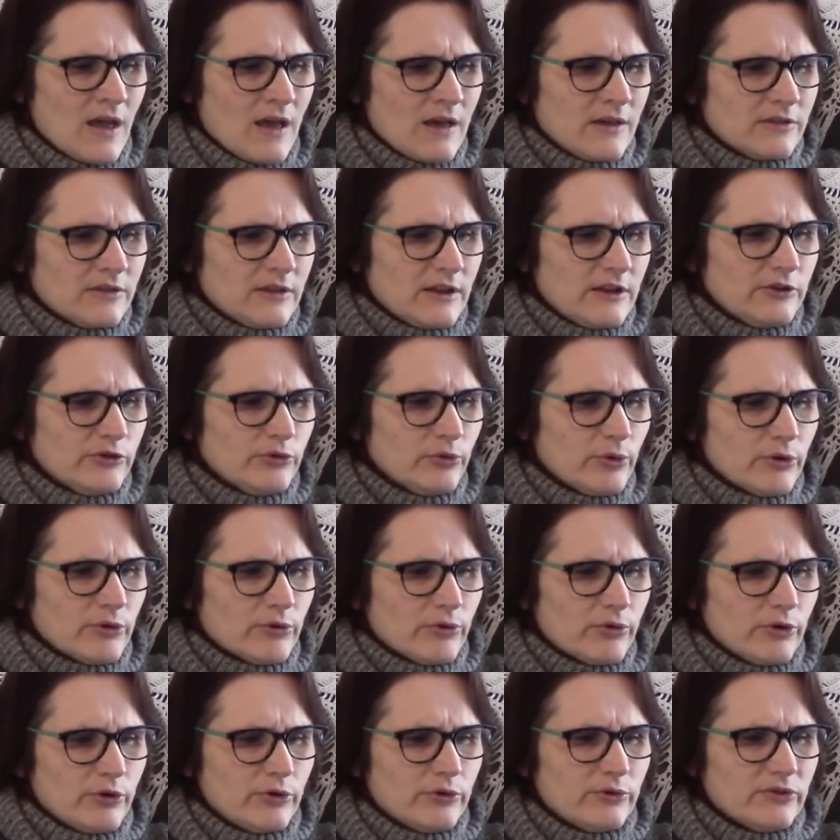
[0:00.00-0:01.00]
these
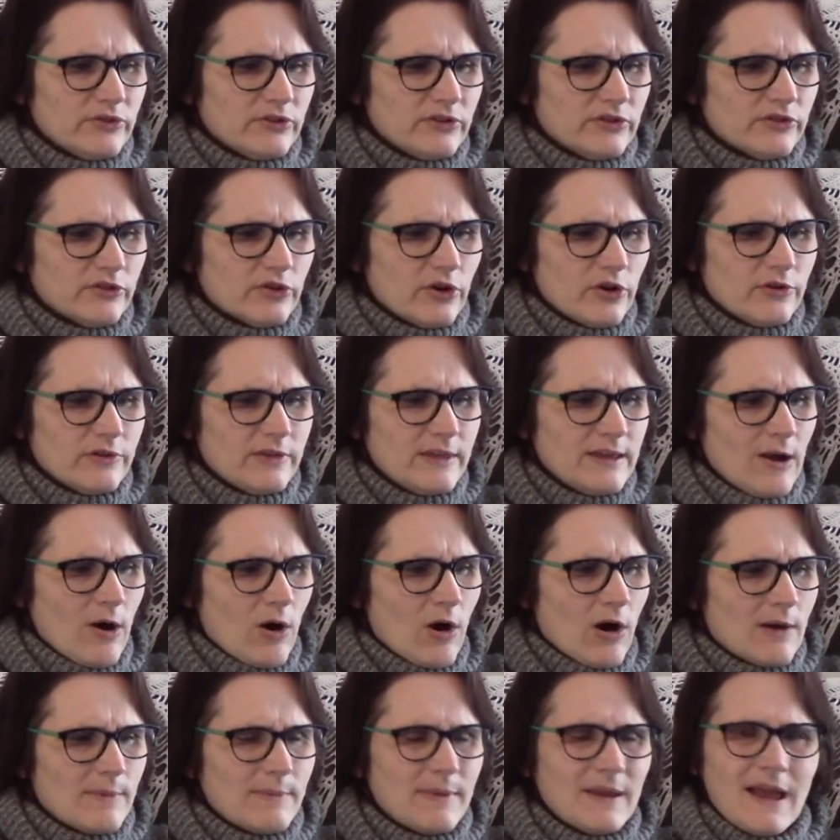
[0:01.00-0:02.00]
recruits desert the
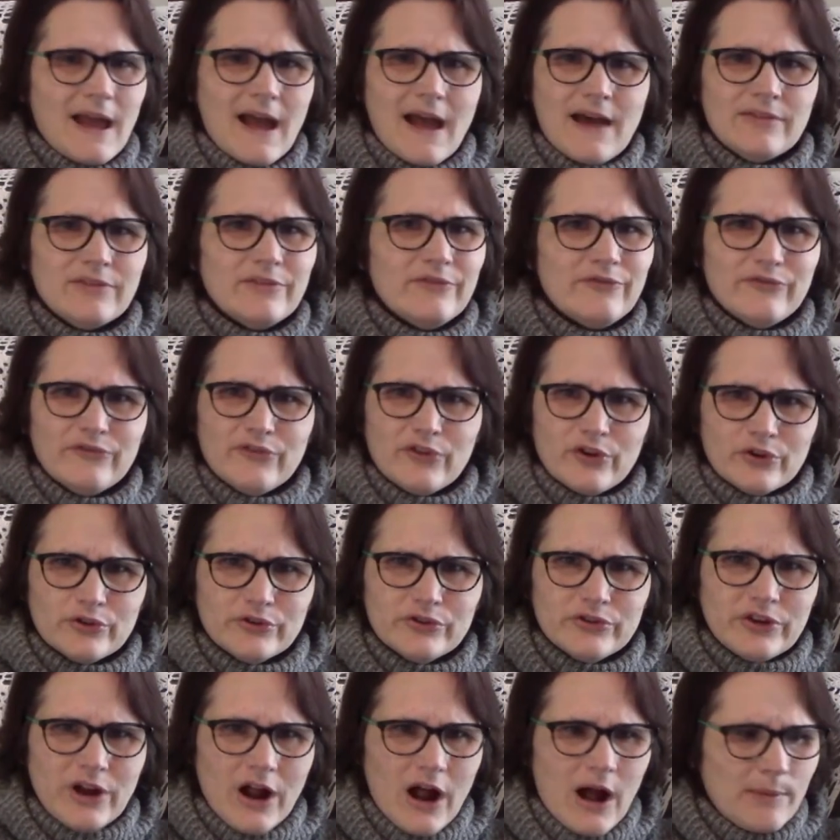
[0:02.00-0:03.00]
army at the
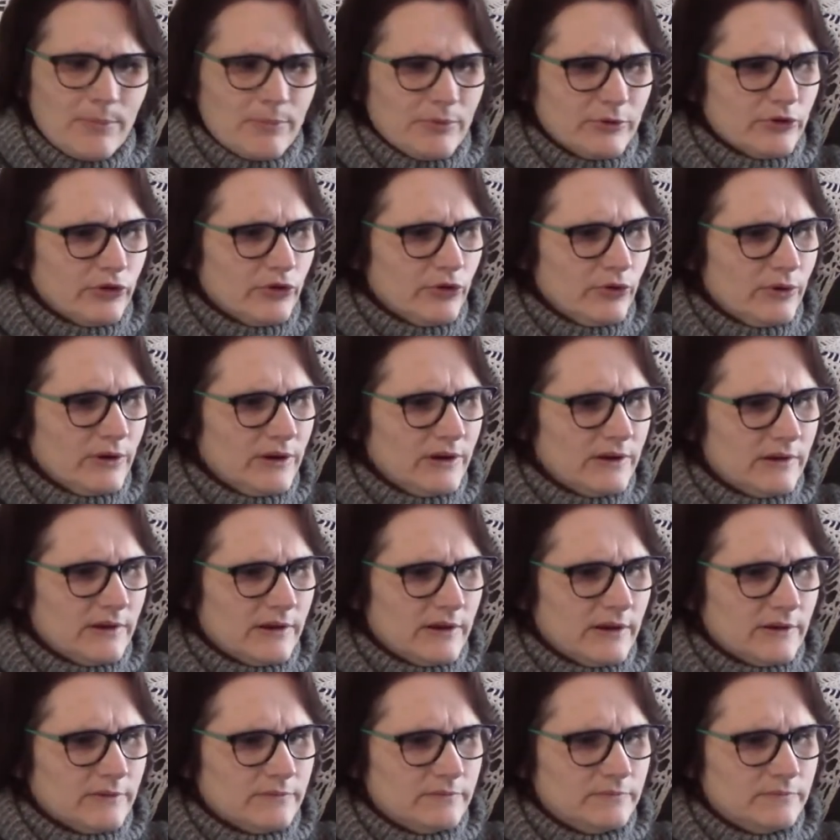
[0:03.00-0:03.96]
first opportunity.